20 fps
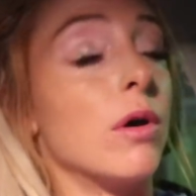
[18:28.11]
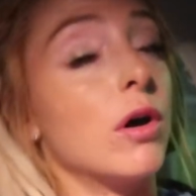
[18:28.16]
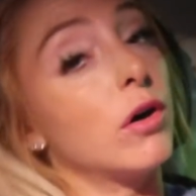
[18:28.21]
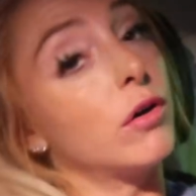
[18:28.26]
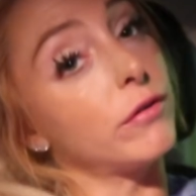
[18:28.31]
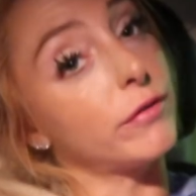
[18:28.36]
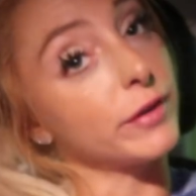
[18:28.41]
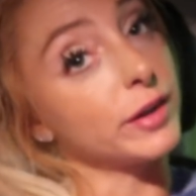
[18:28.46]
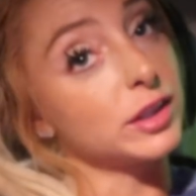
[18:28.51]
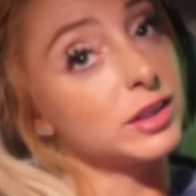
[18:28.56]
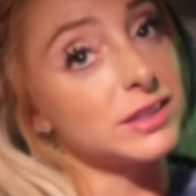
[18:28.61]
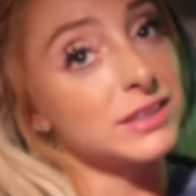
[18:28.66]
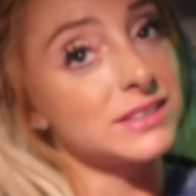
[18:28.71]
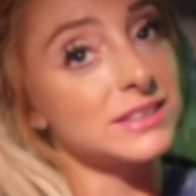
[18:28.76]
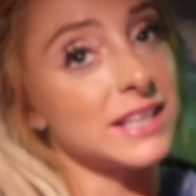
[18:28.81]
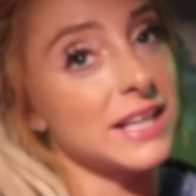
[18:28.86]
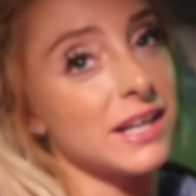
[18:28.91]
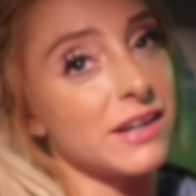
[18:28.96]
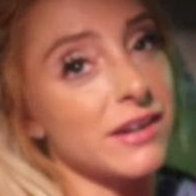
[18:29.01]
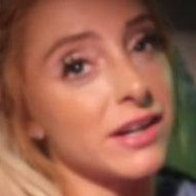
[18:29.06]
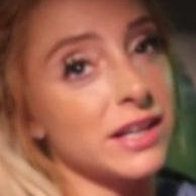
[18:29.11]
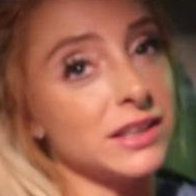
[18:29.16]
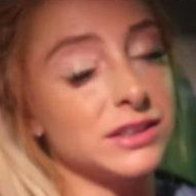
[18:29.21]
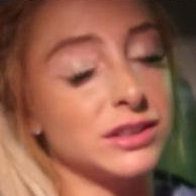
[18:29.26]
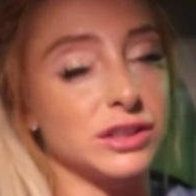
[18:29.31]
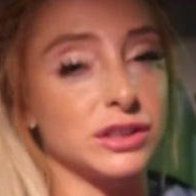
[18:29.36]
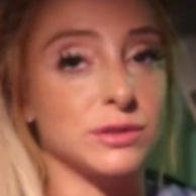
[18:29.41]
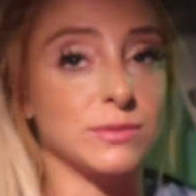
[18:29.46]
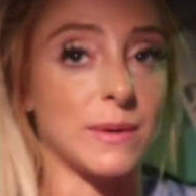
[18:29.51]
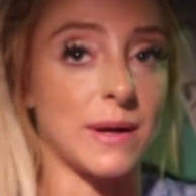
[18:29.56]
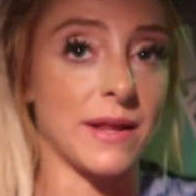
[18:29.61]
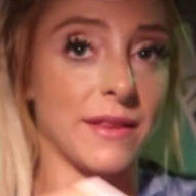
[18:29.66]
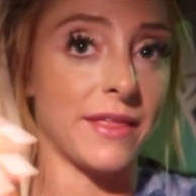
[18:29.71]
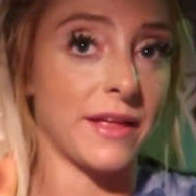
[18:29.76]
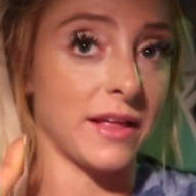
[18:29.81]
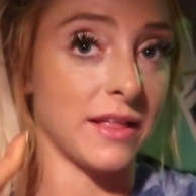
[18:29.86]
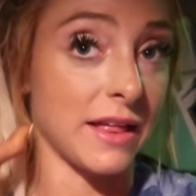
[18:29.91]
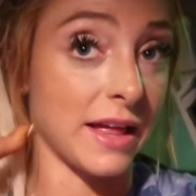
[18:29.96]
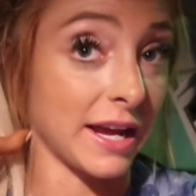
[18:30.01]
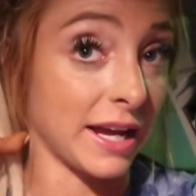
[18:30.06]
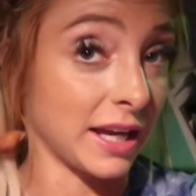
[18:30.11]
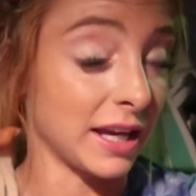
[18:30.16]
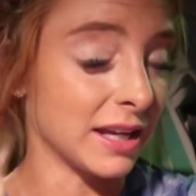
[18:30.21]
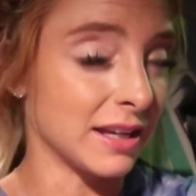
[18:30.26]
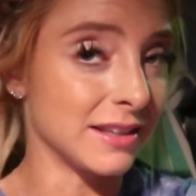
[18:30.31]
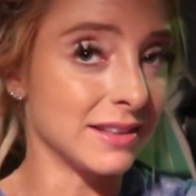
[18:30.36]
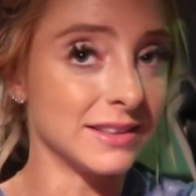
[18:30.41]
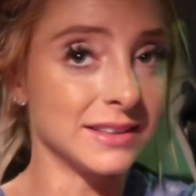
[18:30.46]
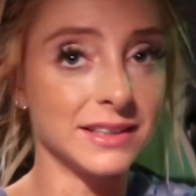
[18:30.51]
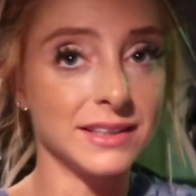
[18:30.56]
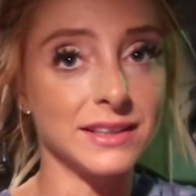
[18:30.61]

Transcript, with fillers: over to Sarah's just while they like